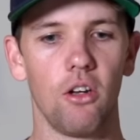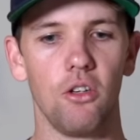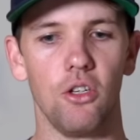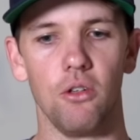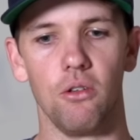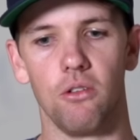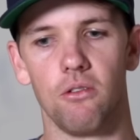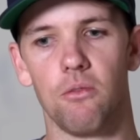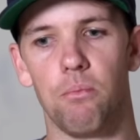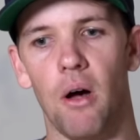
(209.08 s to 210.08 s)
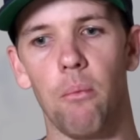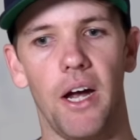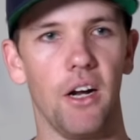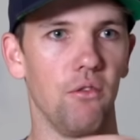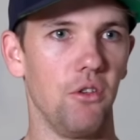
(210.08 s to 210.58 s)
You bump
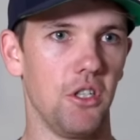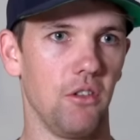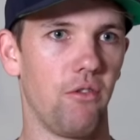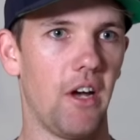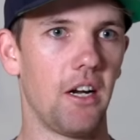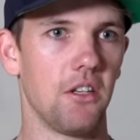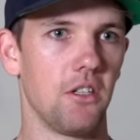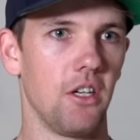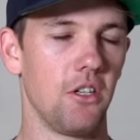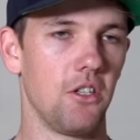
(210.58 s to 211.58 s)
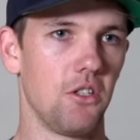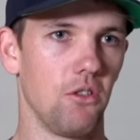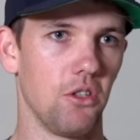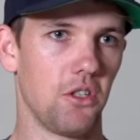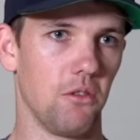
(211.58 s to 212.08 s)
out of using fat as an energy
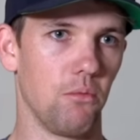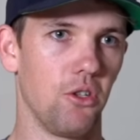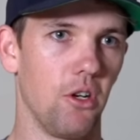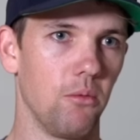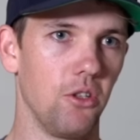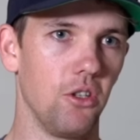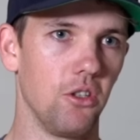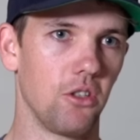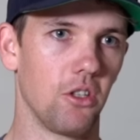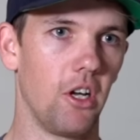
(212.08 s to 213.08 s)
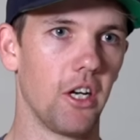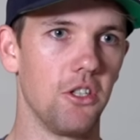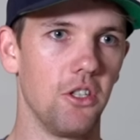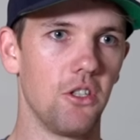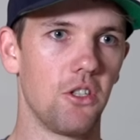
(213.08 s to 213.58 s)
source and predominantly use
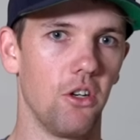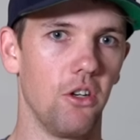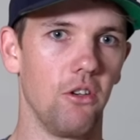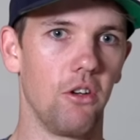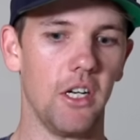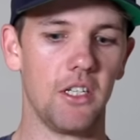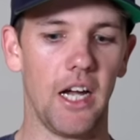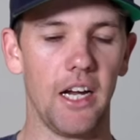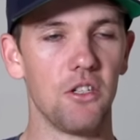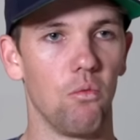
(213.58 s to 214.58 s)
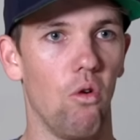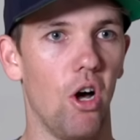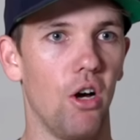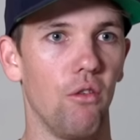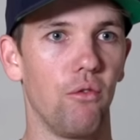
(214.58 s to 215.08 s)
glycogen. So it takes a
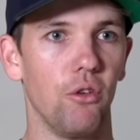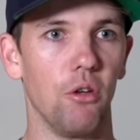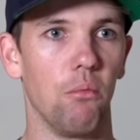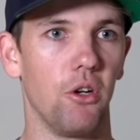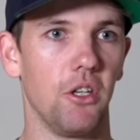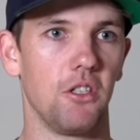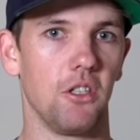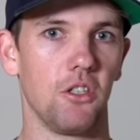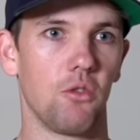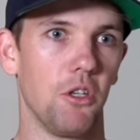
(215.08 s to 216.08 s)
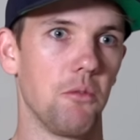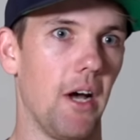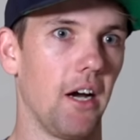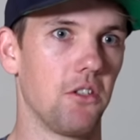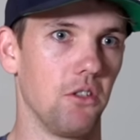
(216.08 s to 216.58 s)
while for your body to switch
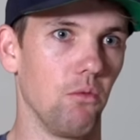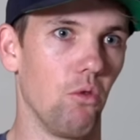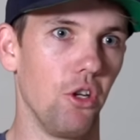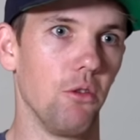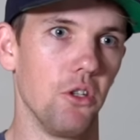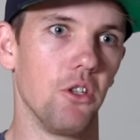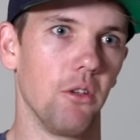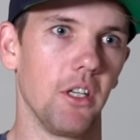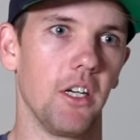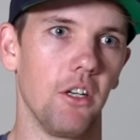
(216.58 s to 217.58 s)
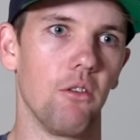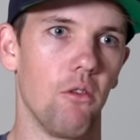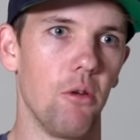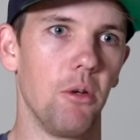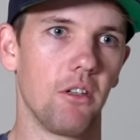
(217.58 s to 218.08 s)
back to what you were doing in an
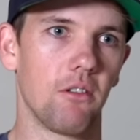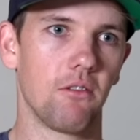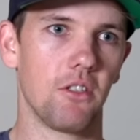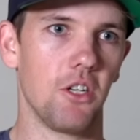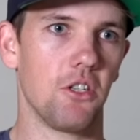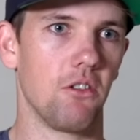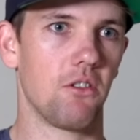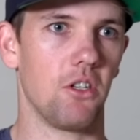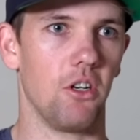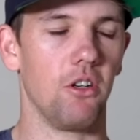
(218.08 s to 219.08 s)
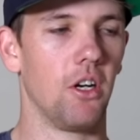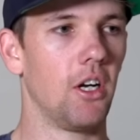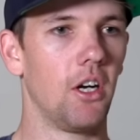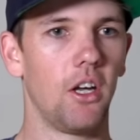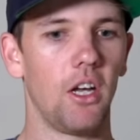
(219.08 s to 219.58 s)
aerobic session. So
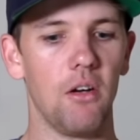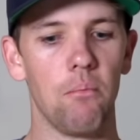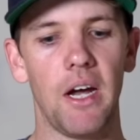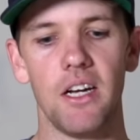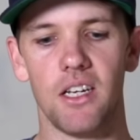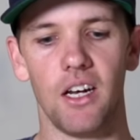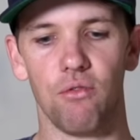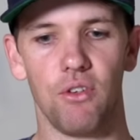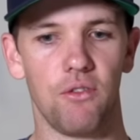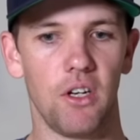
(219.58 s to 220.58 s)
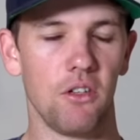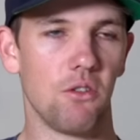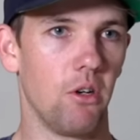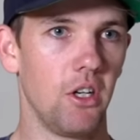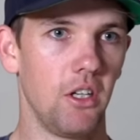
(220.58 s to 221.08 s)
it may take 15,
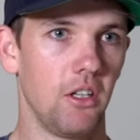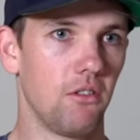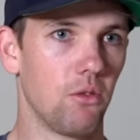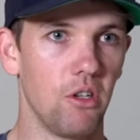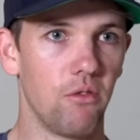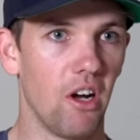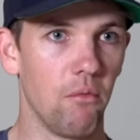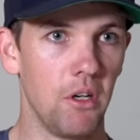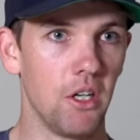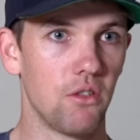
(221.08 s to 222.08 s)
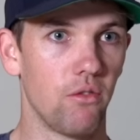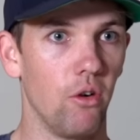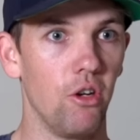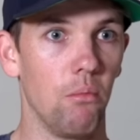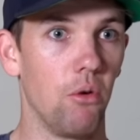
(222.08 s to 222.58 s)
20, 25 minutes
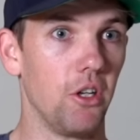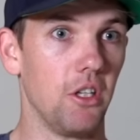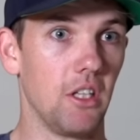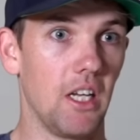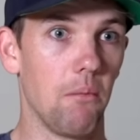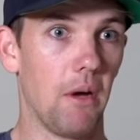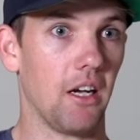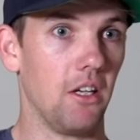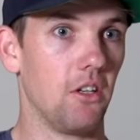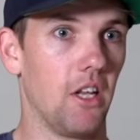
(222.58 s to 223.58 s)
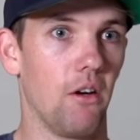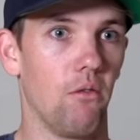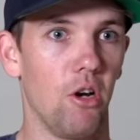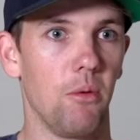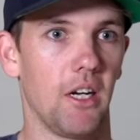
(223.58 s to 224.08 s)
for your body to get back into that
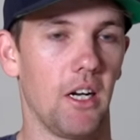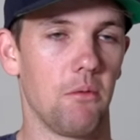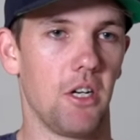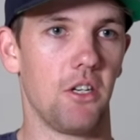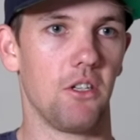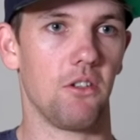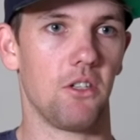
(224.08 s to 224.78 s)
aerobic adaptation.